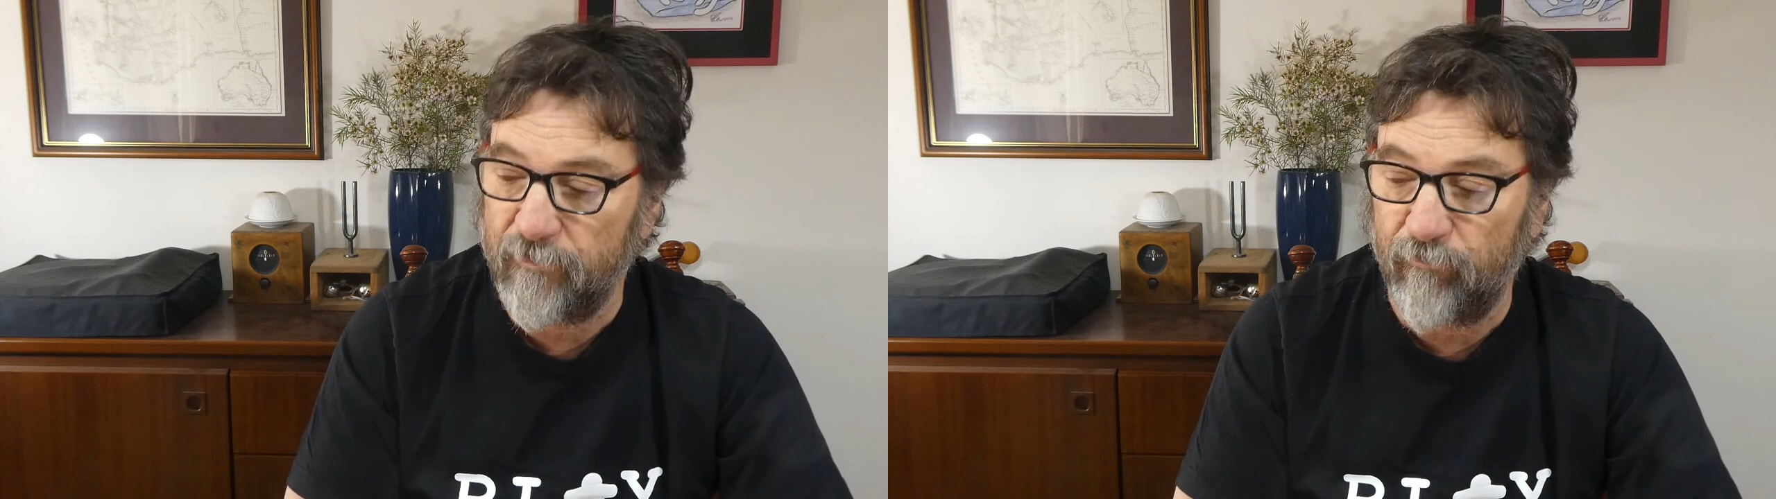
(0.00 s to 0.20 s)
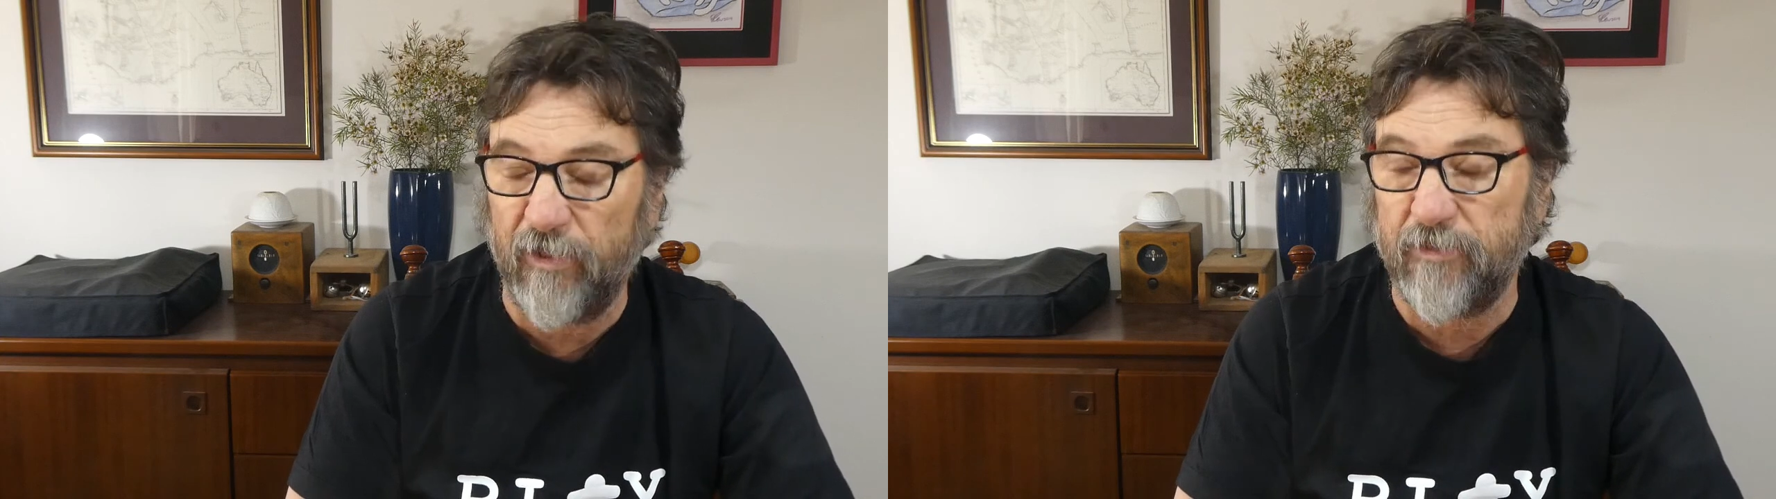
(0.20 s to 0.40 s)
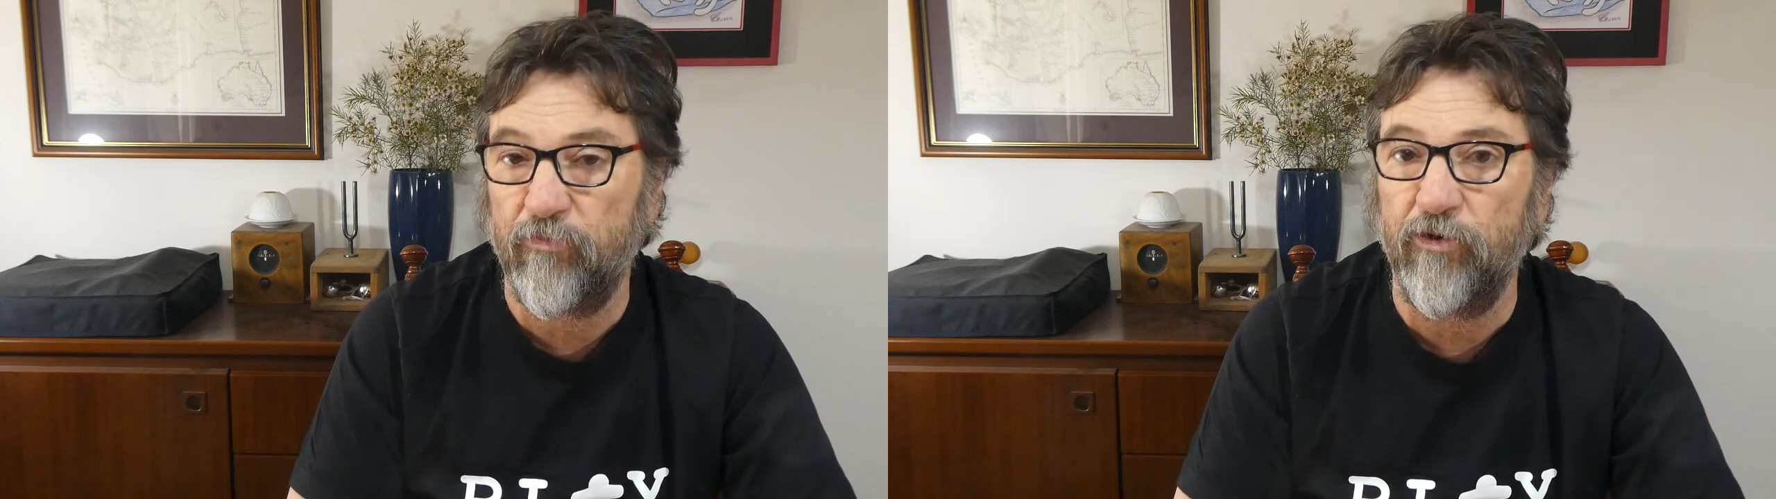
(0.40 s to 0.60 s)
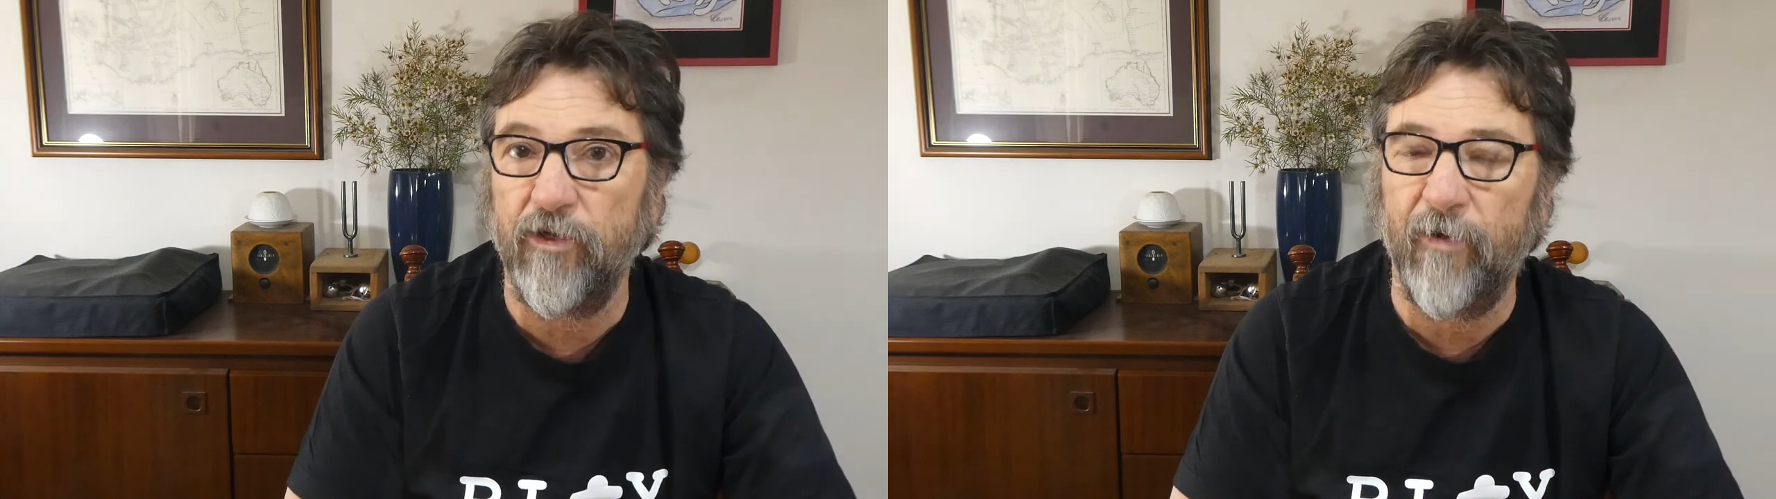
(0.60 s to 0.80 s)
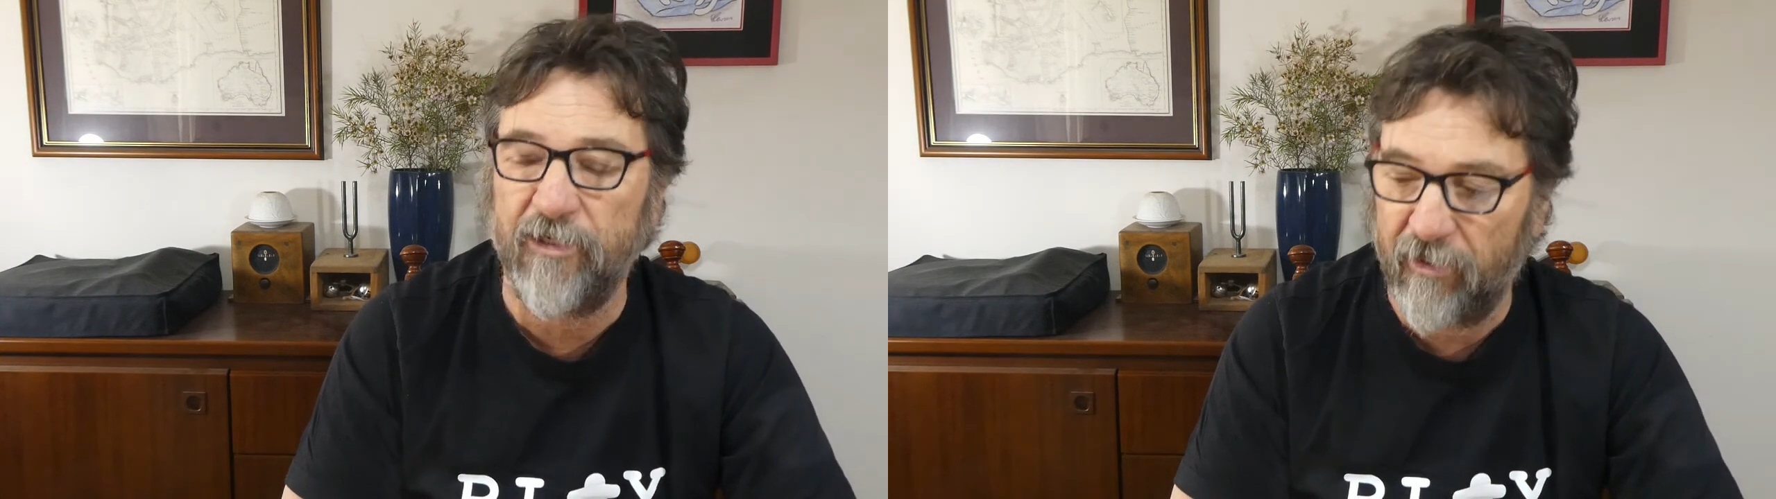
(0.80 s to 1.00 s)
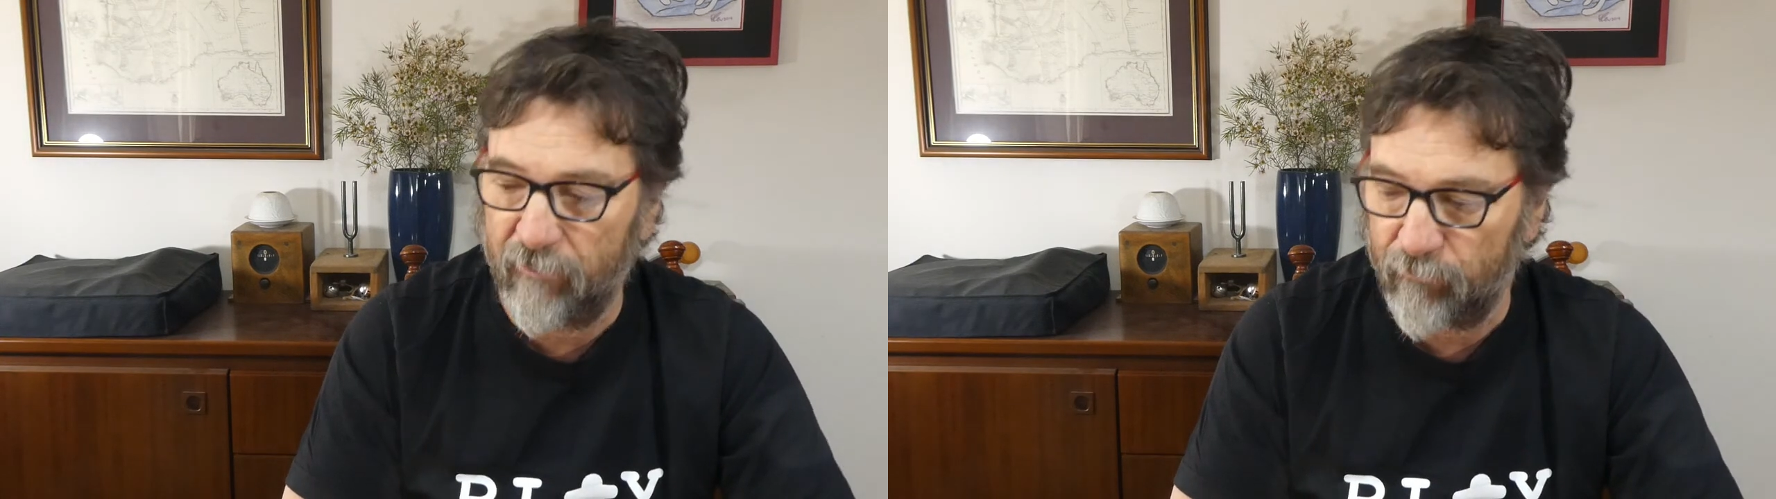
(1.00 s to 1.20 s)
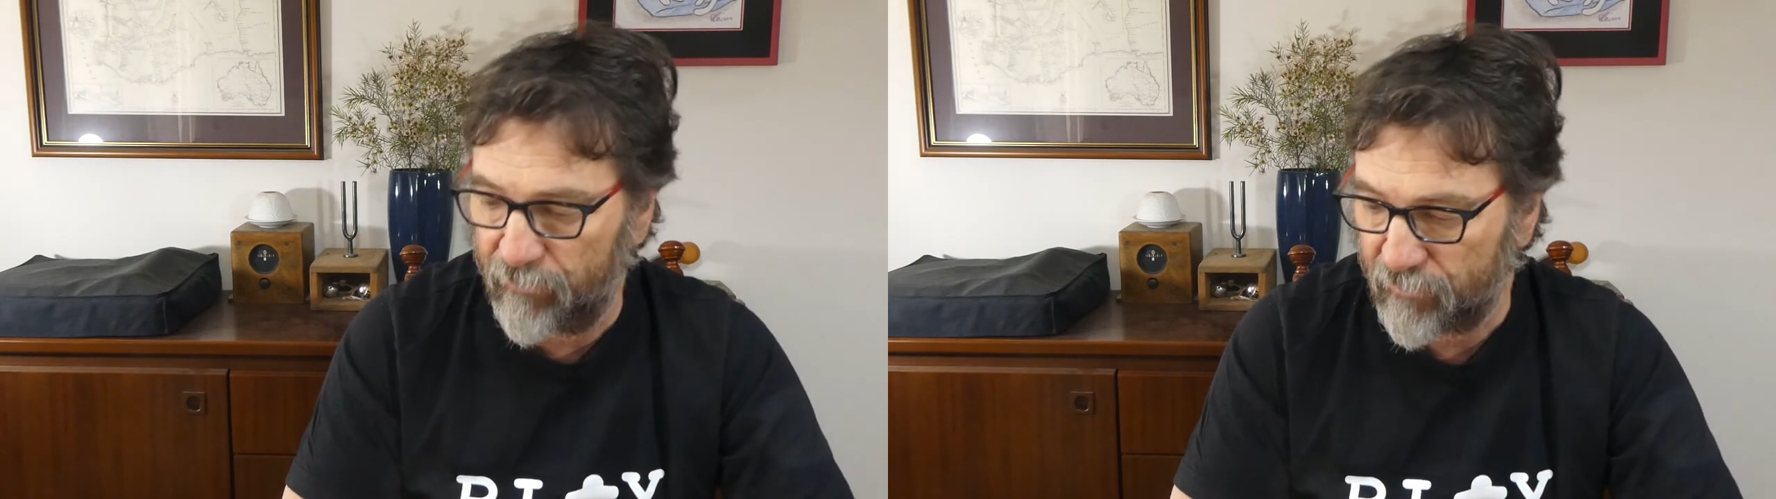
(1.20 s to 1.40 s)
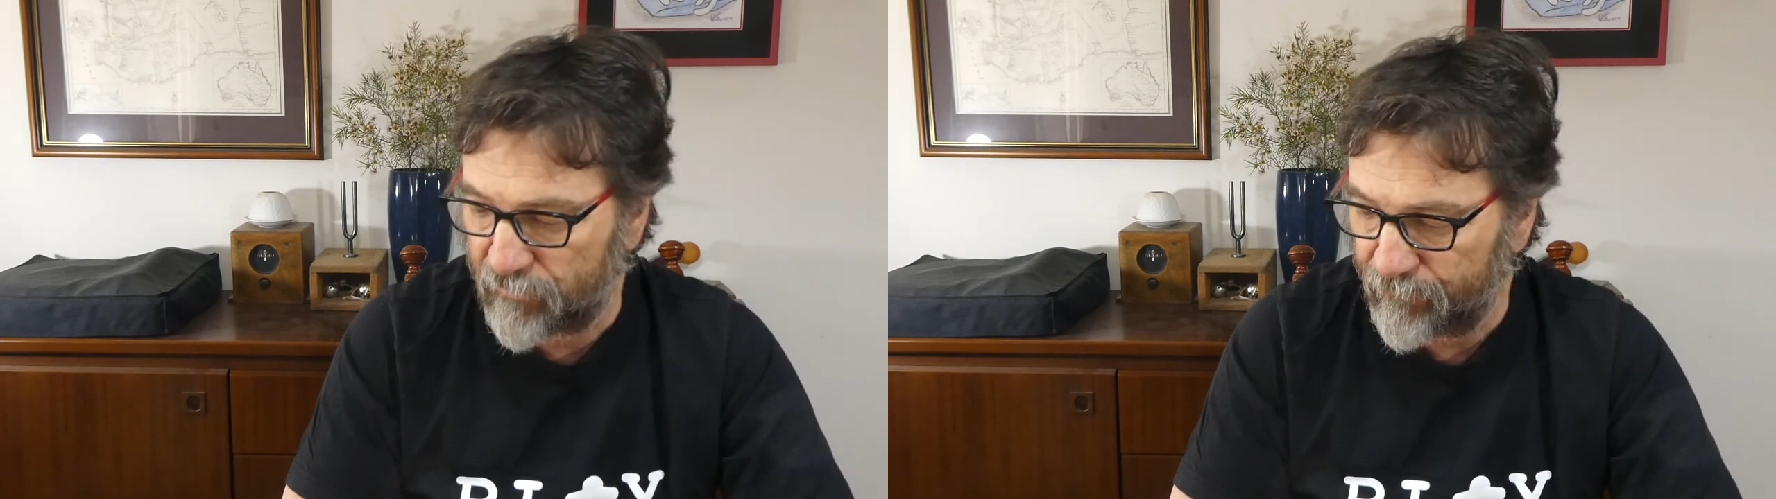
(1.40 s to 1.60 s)
That's pretty much how it
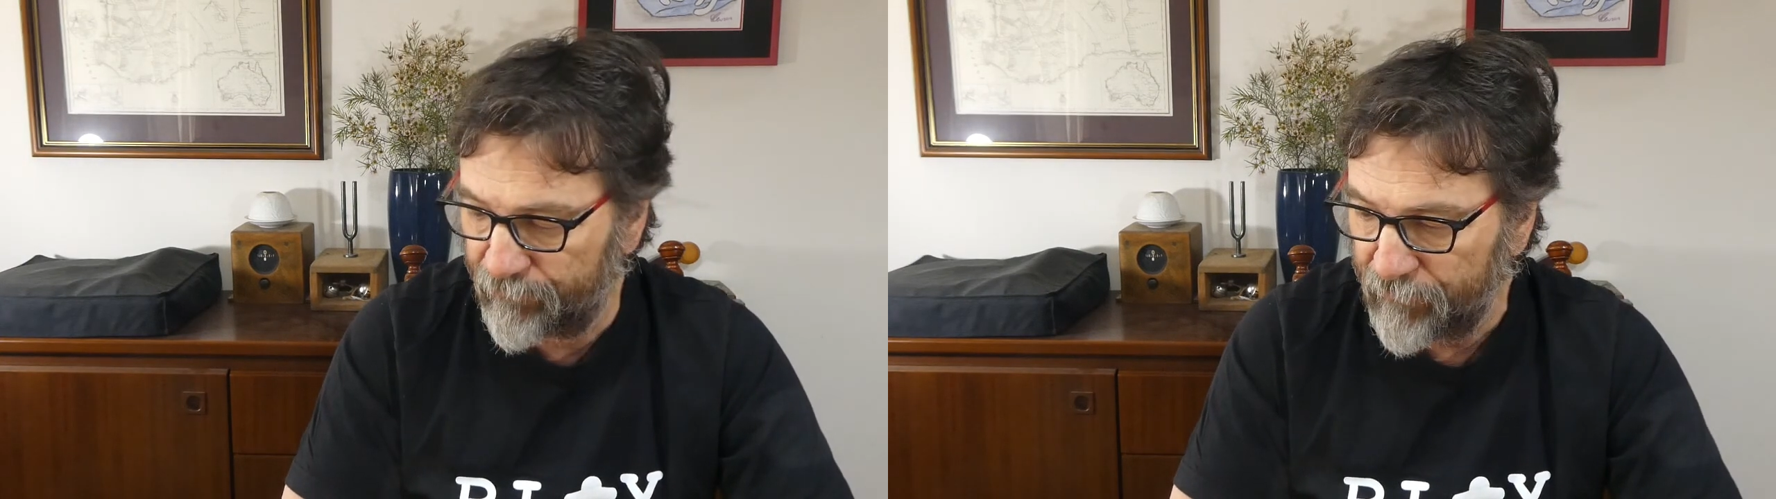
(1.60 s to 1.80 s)
works.